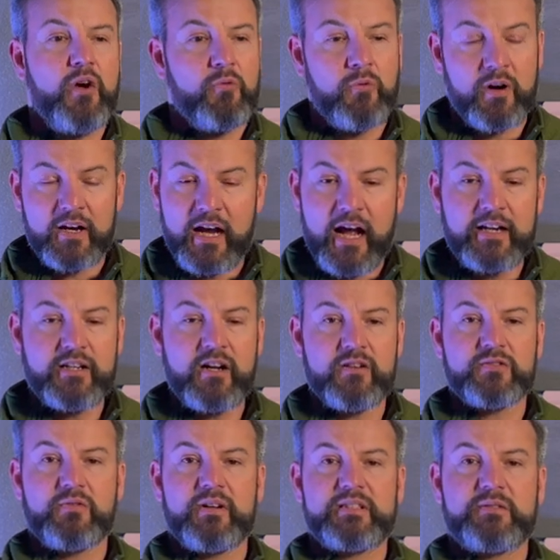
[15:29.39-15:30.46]
well, God
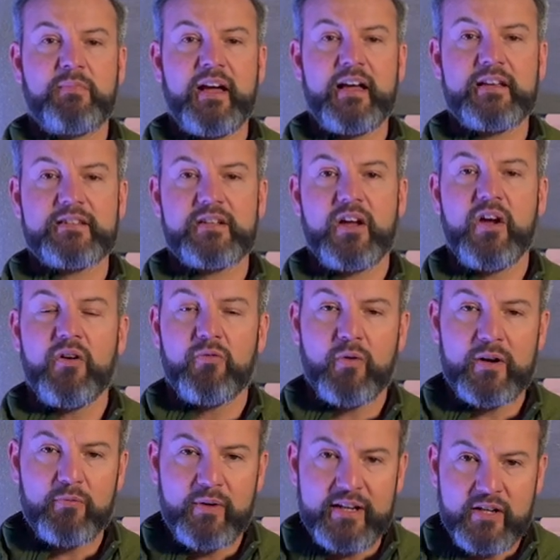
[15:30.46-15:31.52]
knows what's best
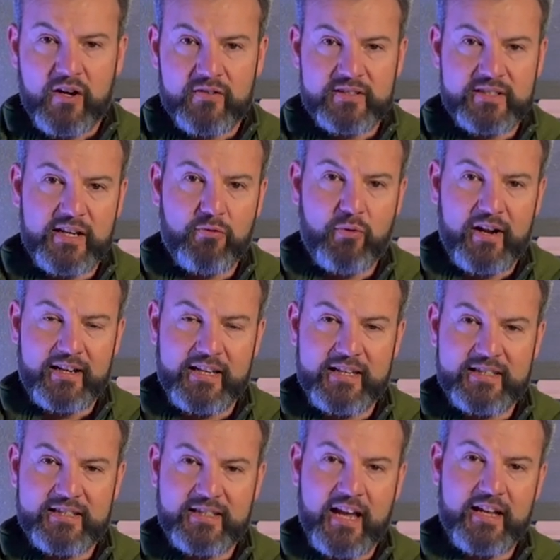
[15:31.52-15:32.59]
when we don't see what he
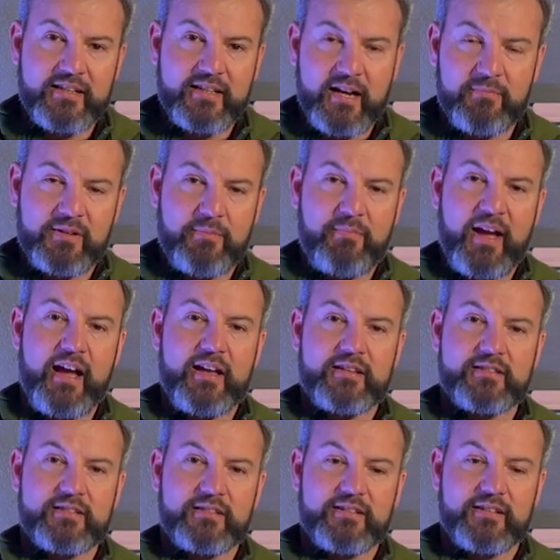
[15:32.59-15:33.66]
said come to pass.